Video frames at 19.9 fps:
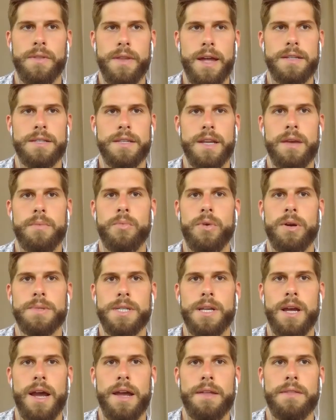on that same
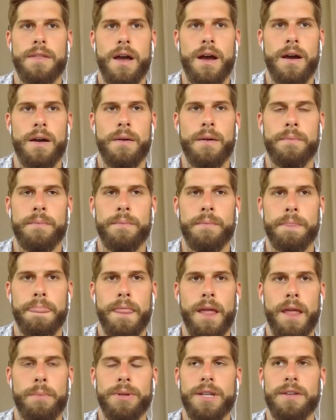website, um,
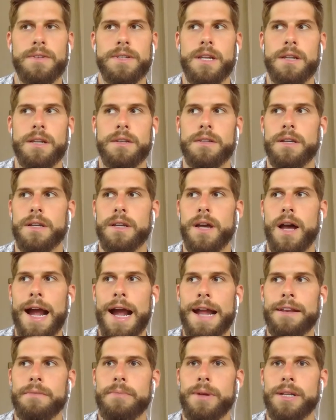I believe it's under the
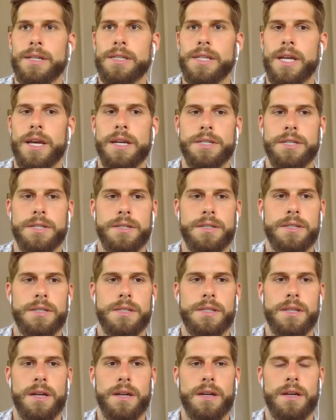guided
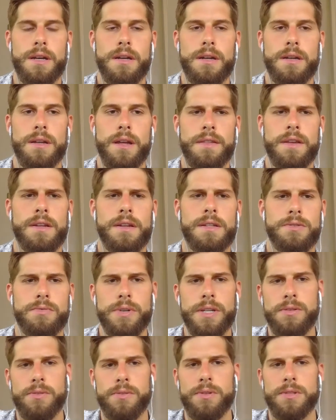meditations. Uh, I think it's
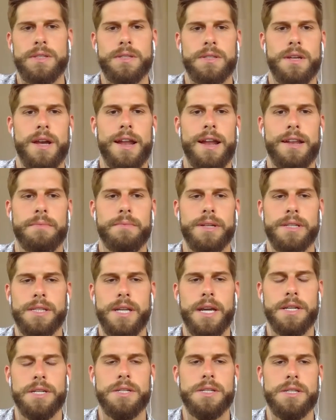resources, guided
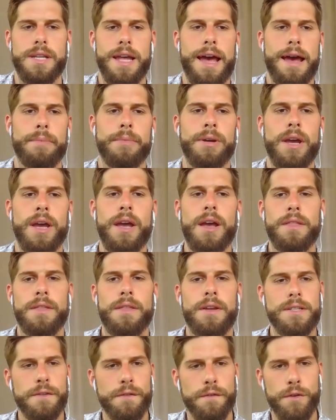meditations tab.
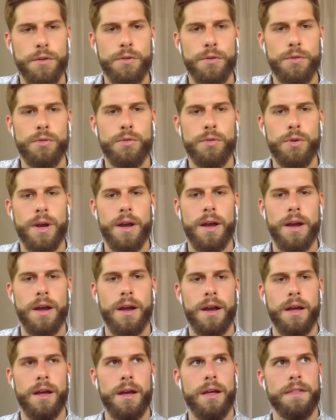There's a few
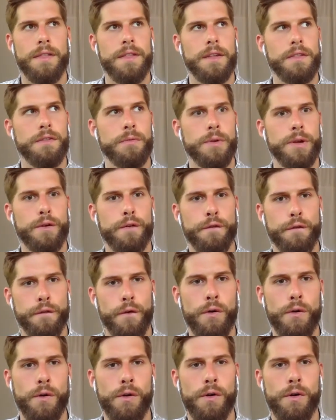Uh, I think three or
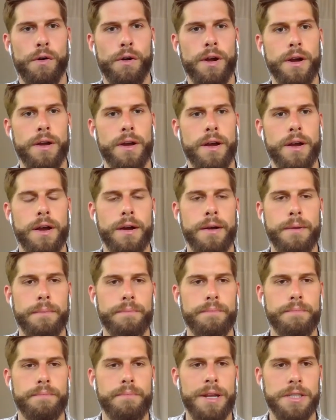four
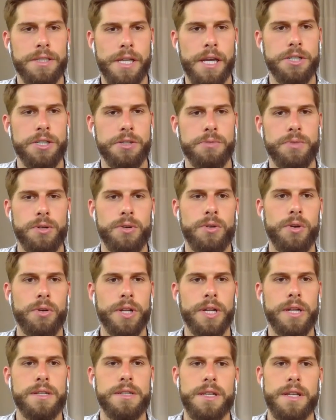um, meditation
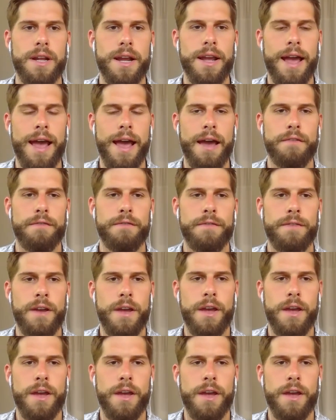recordings that I have,